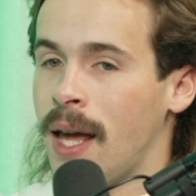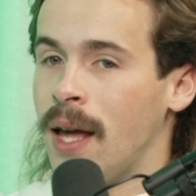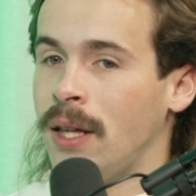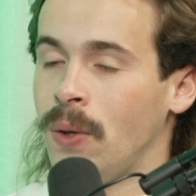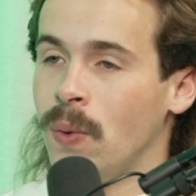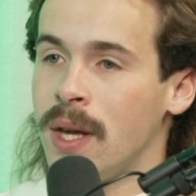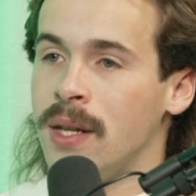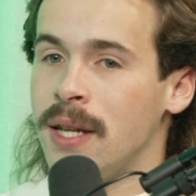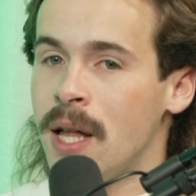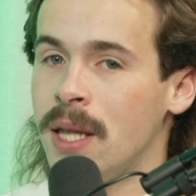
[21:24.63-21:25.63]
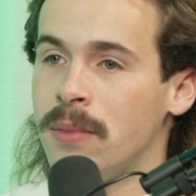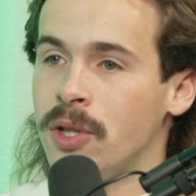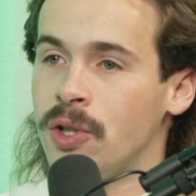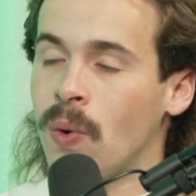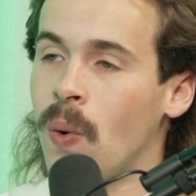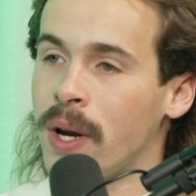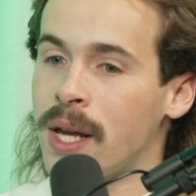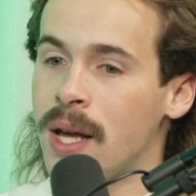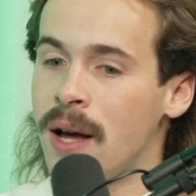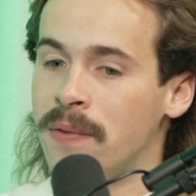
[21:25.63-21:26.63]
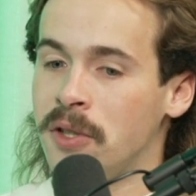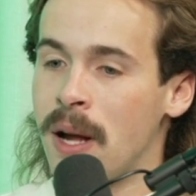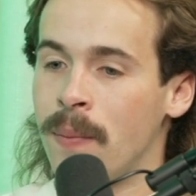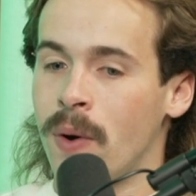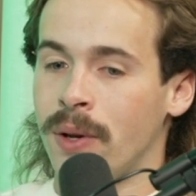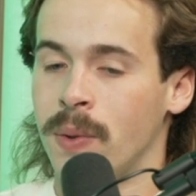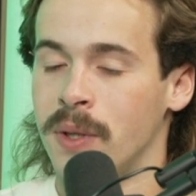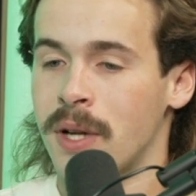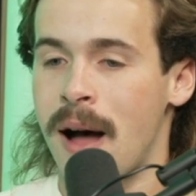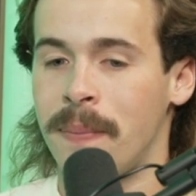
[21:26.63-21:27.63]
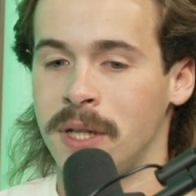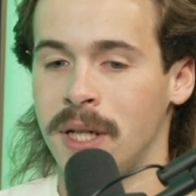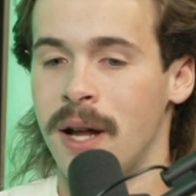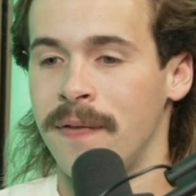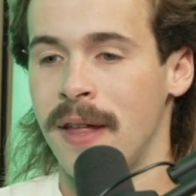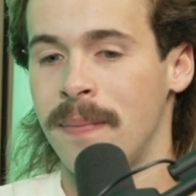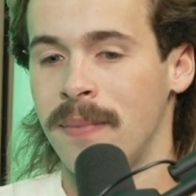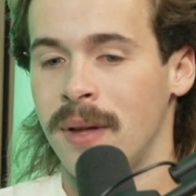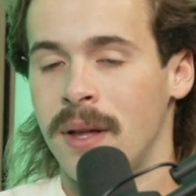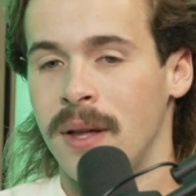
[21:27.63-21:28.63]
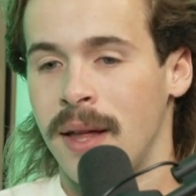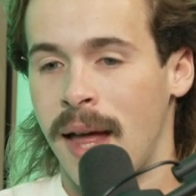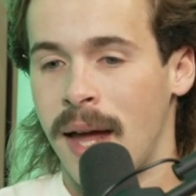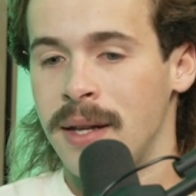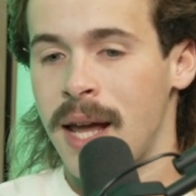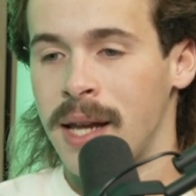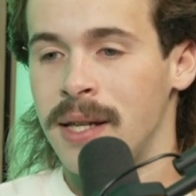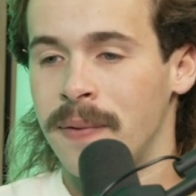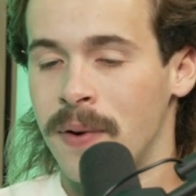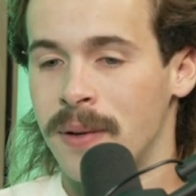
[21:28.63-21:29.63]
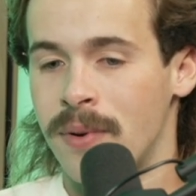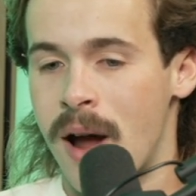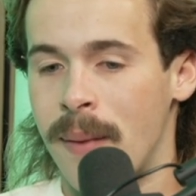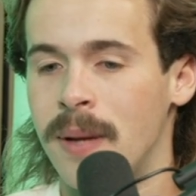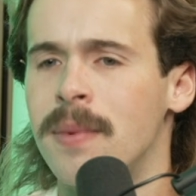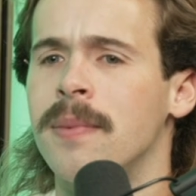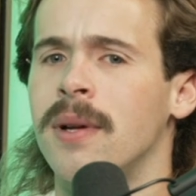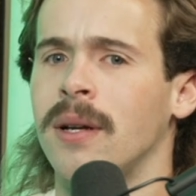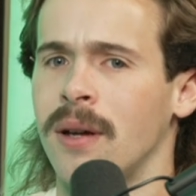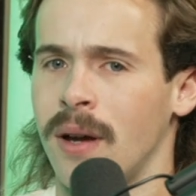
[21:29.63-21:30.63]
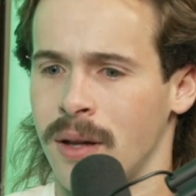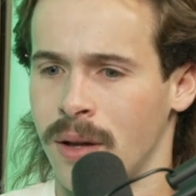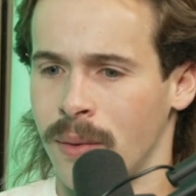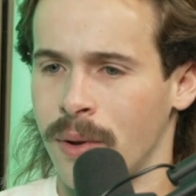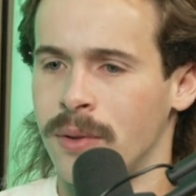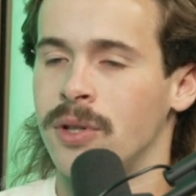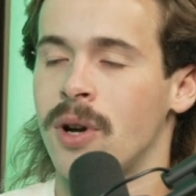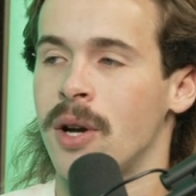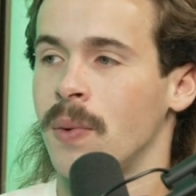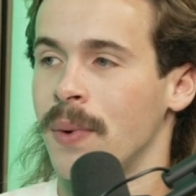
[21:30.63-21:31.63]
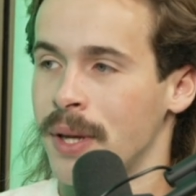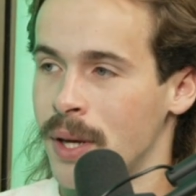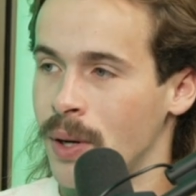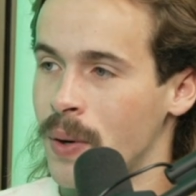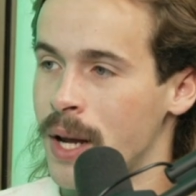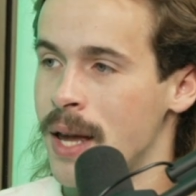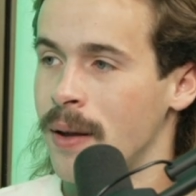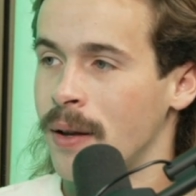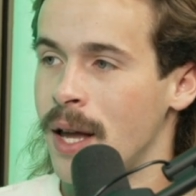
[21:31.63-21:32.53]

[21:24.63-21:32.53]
you can tell them a story of someone who is opposite of them and a different problem, and they'll be like, yeah, they'll start to really agree.